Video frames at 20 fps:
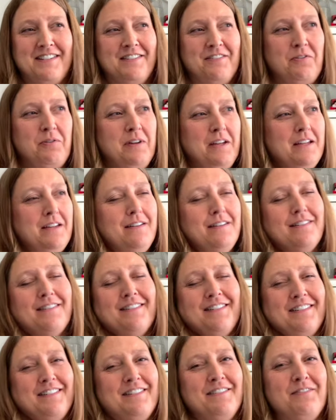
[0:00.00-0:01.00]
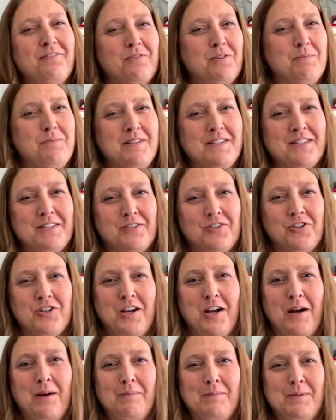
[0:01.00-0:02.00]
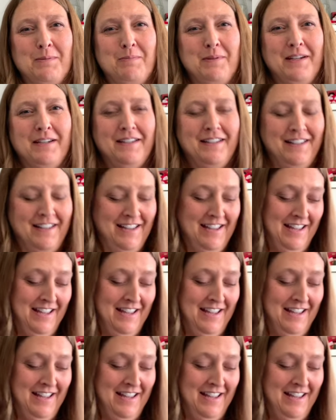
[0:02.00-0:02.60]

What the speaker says: we will miss their shops, but